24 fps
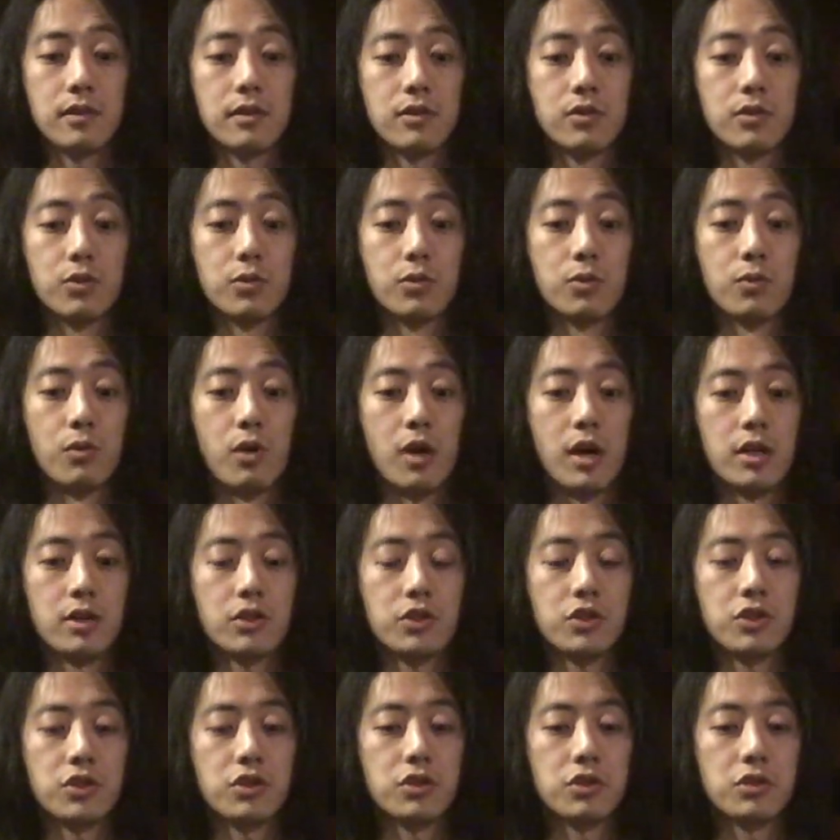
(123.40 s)
to
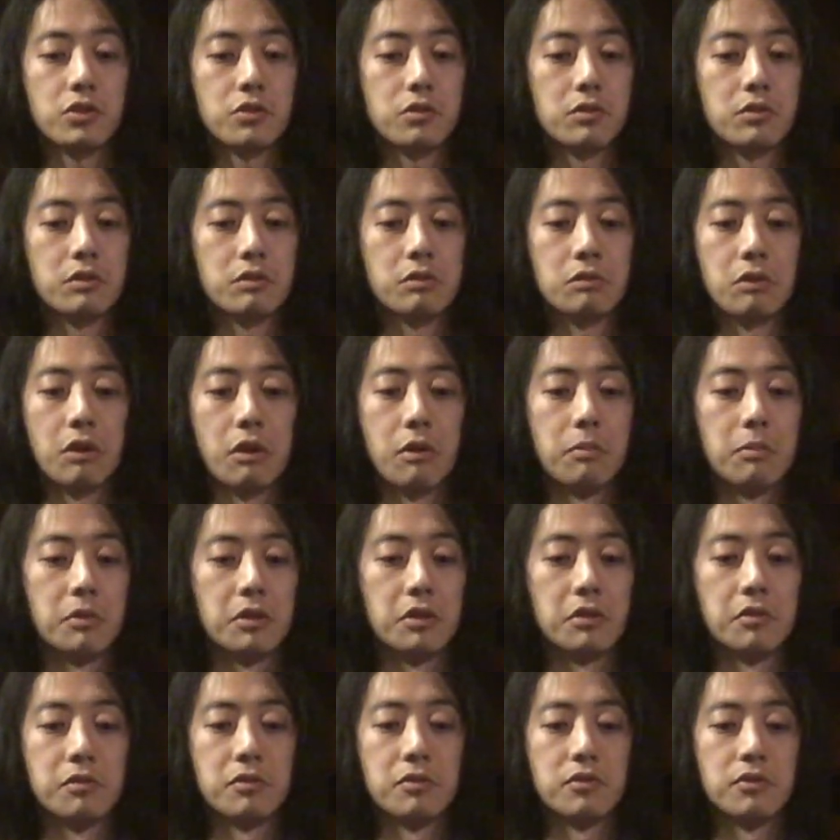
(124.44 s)
watch. I
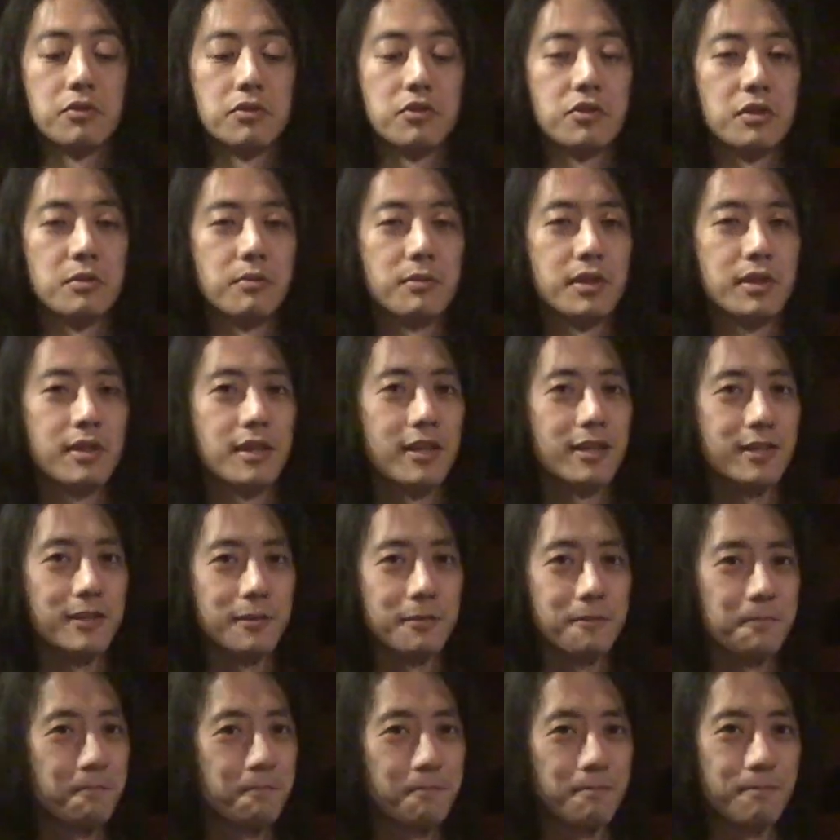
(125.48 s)
mean, to see me kind of
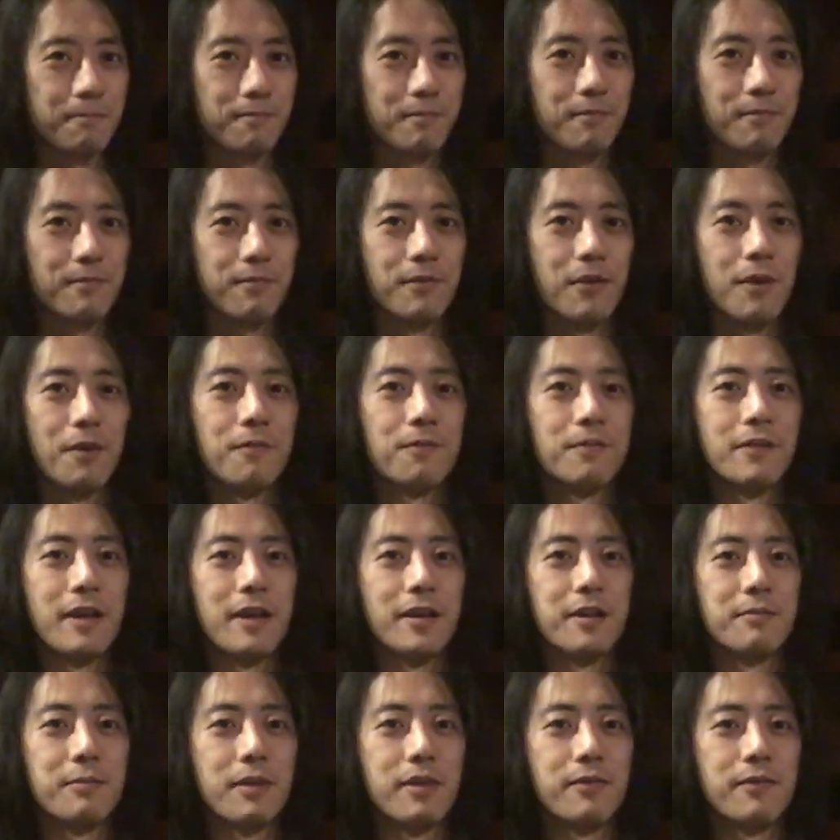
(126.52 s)
fall flat
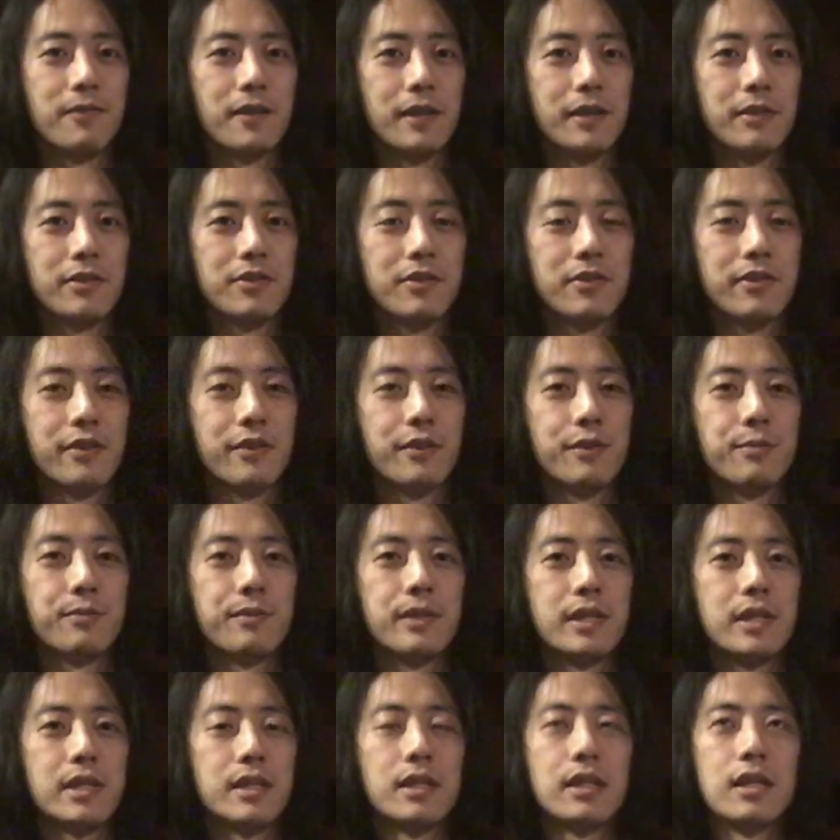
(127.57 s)
on my face a little
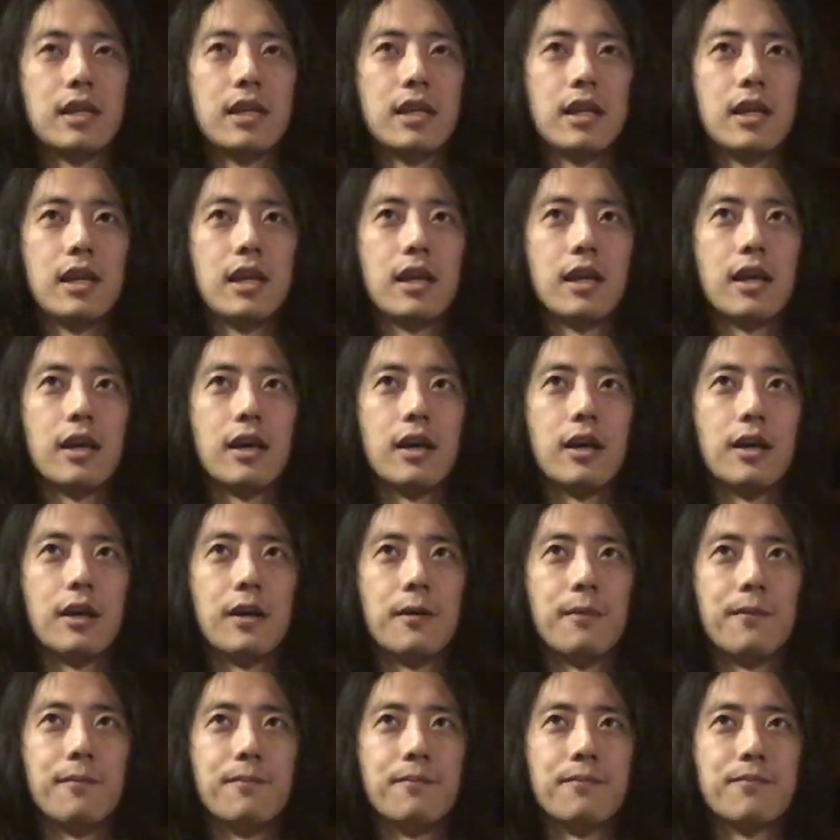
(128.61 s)
bit,
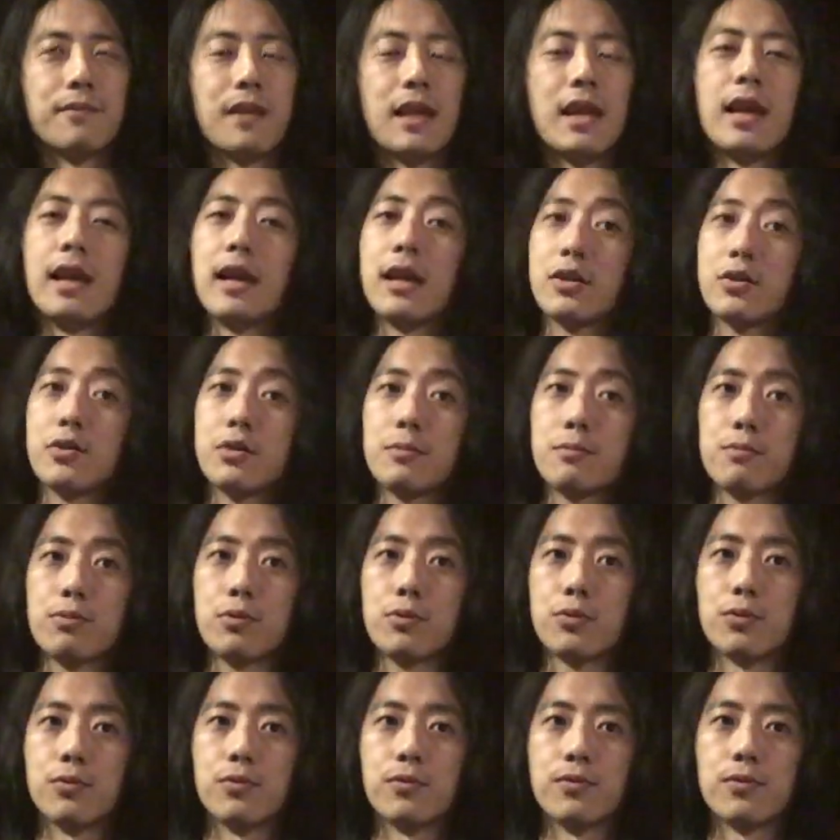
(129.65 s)
um, and to
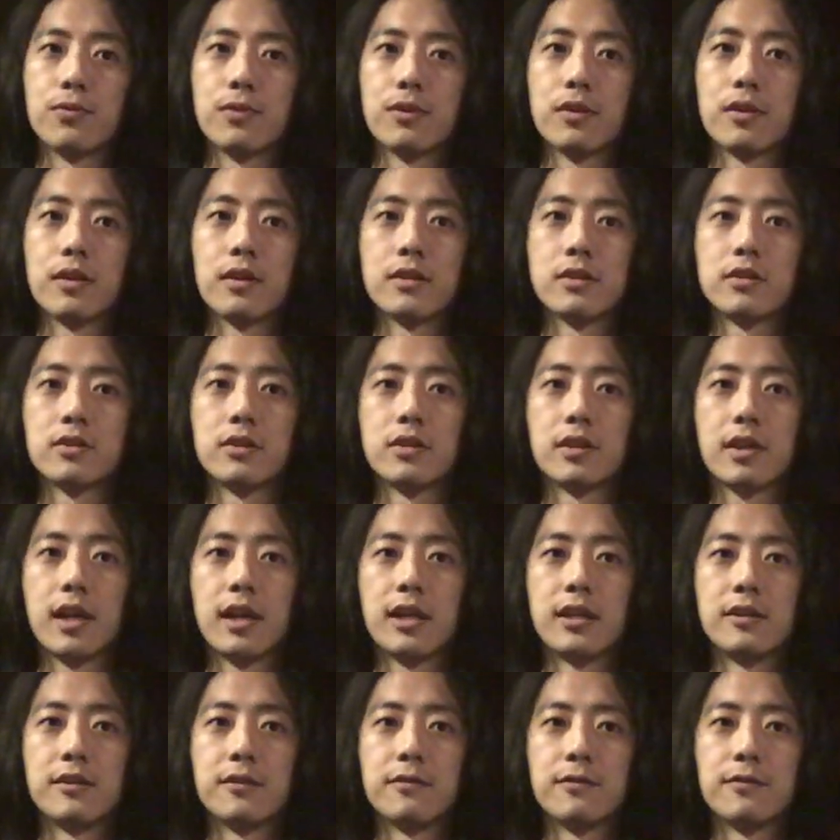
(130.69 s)
improve, to
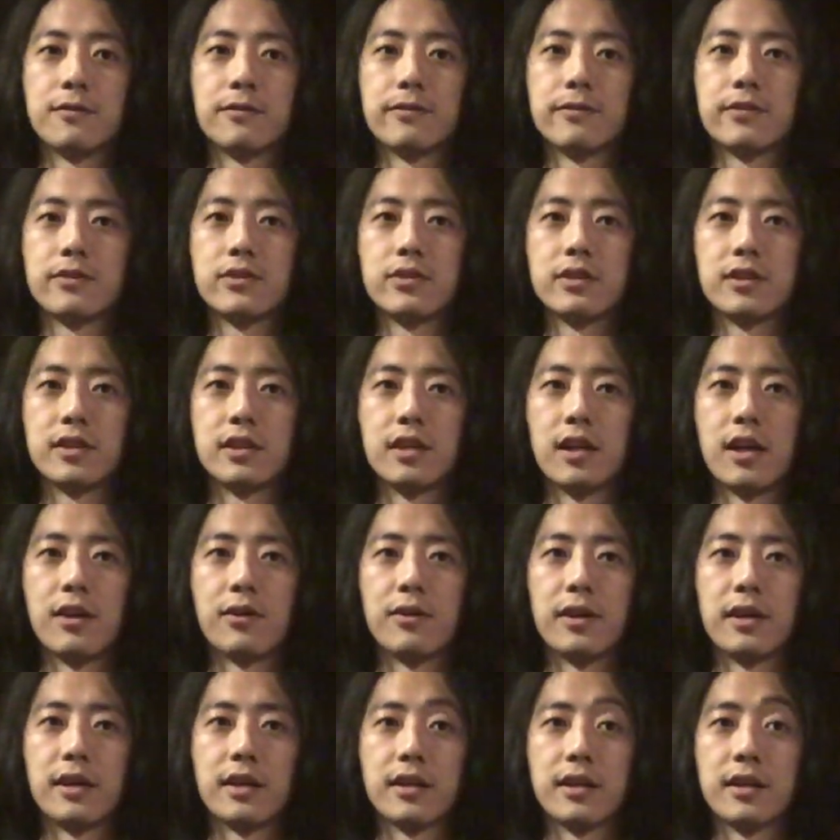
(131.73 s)
kind of see how
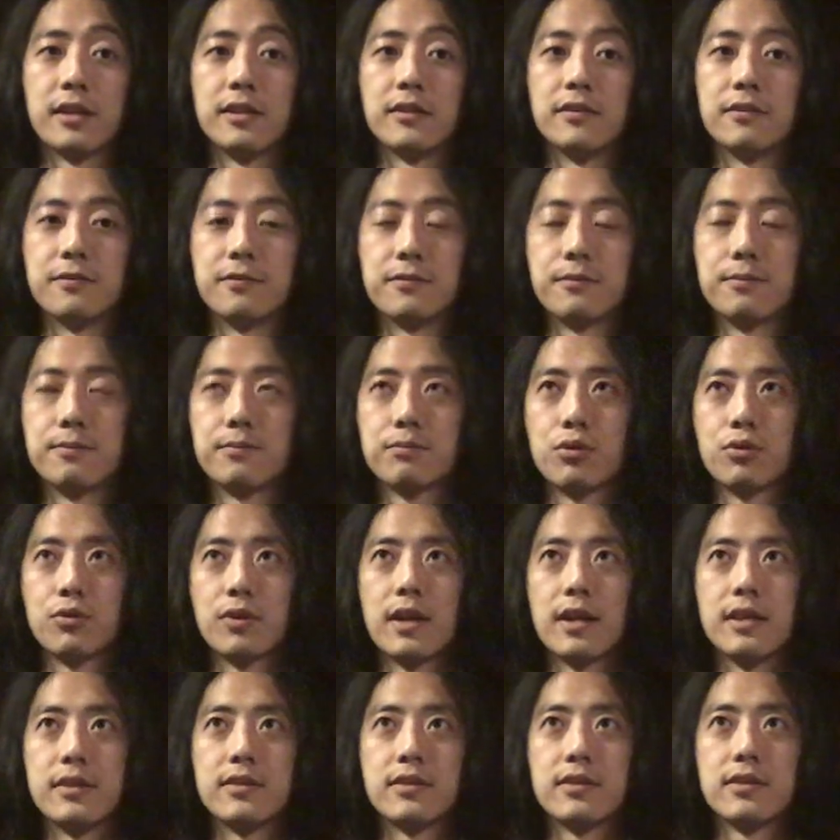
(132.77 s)
I kind of
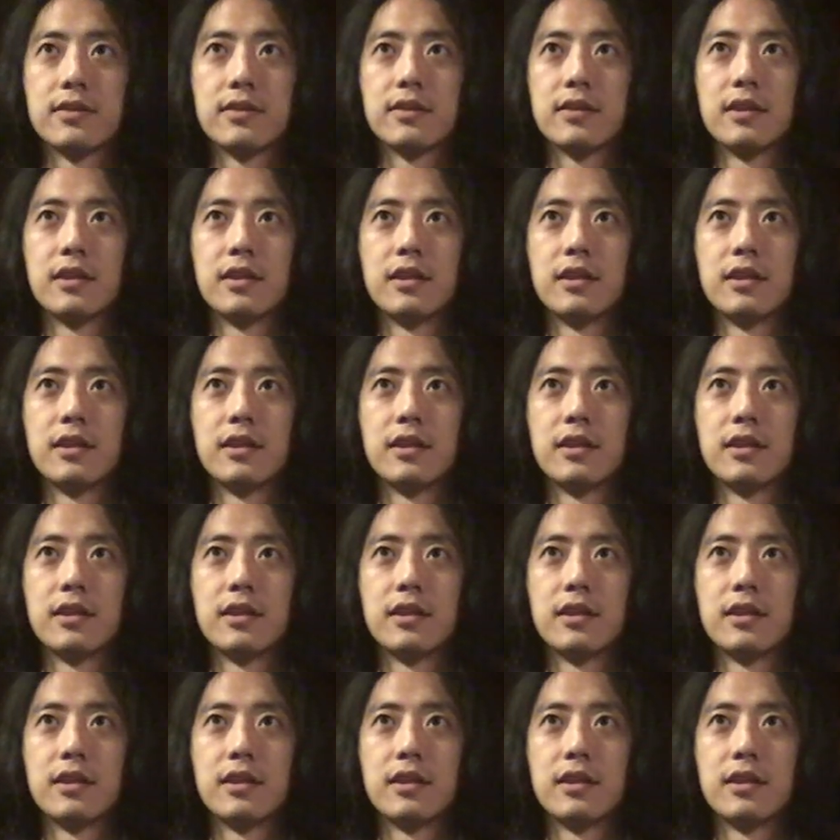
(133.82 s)
progress.